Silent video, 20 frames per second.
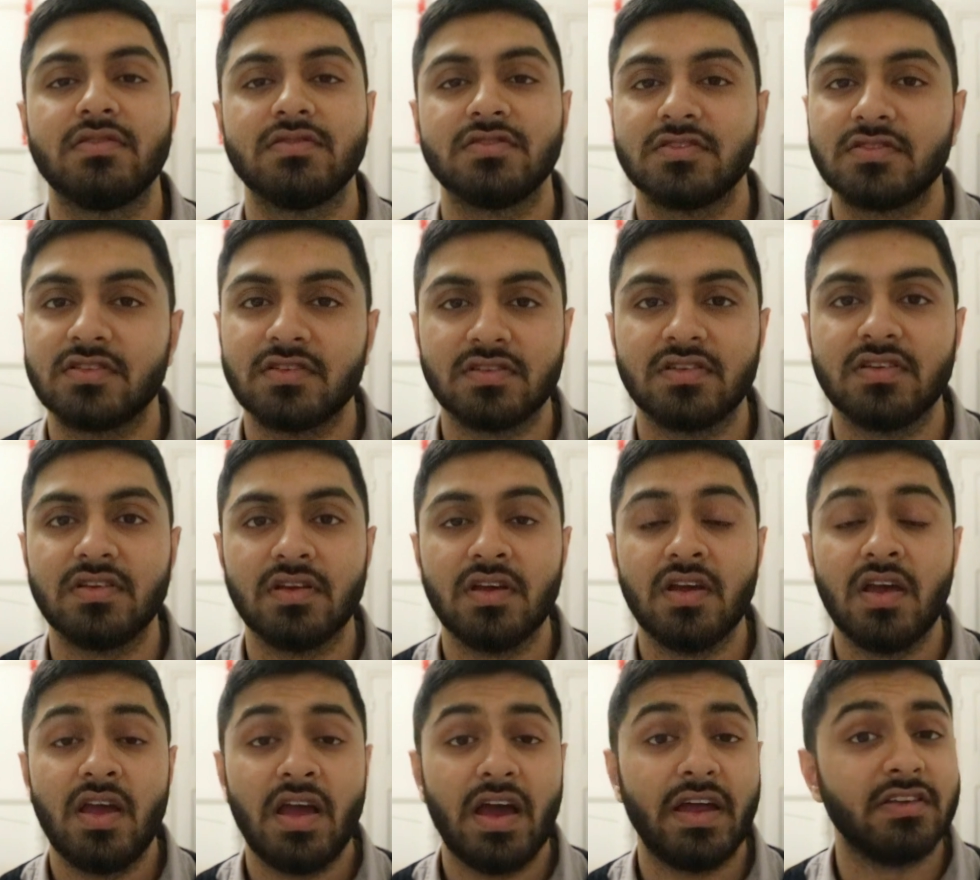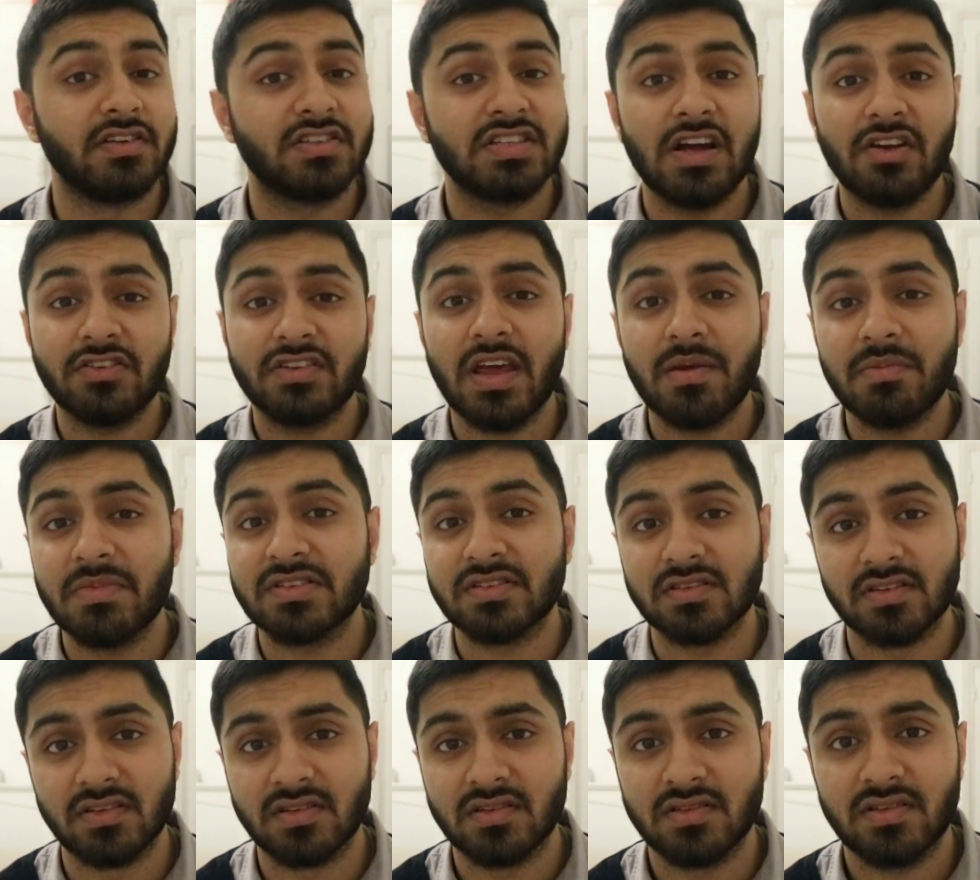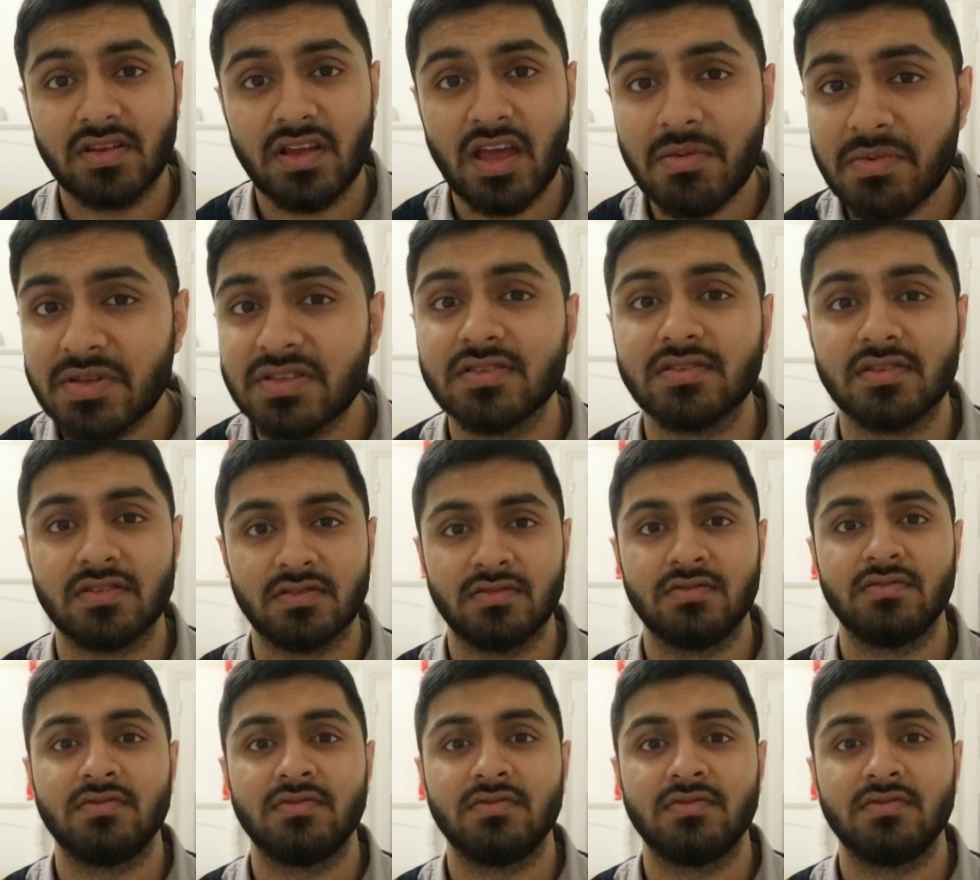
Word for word: Just to see. And shout out to Emerson. Emerson.